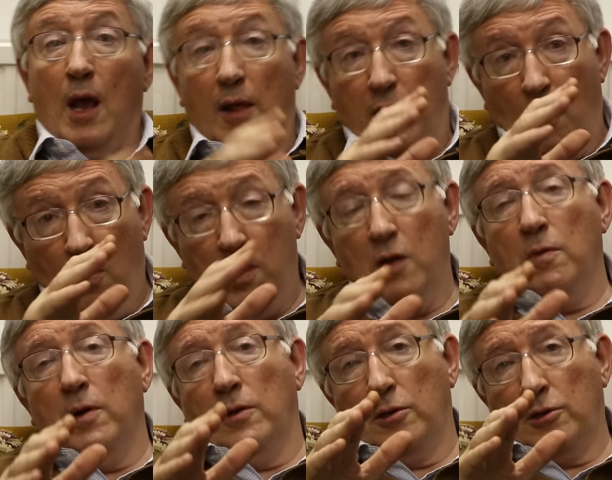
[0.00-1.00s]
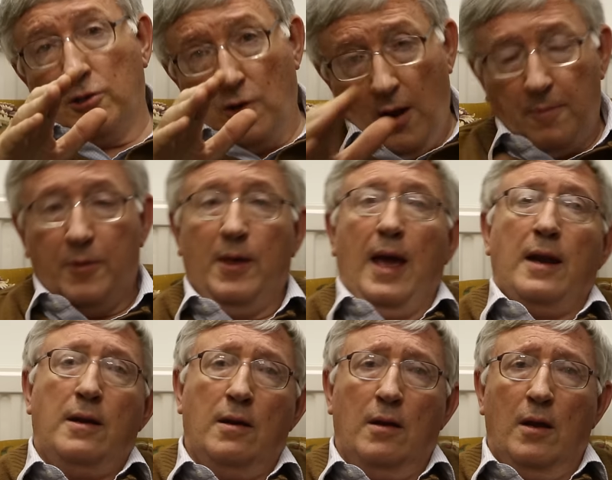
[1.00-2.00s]
And the only way to stop
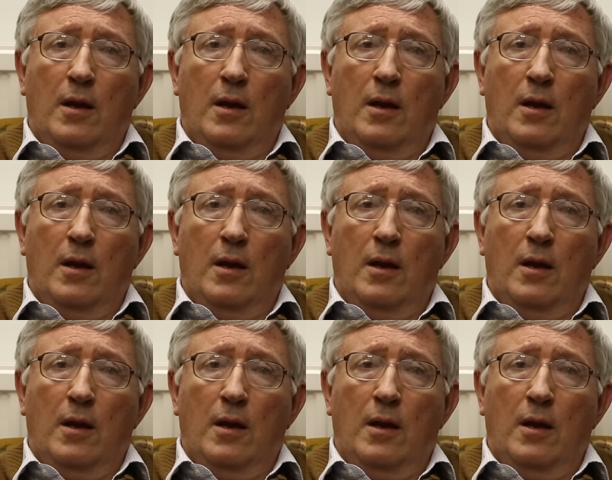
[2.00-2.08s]
that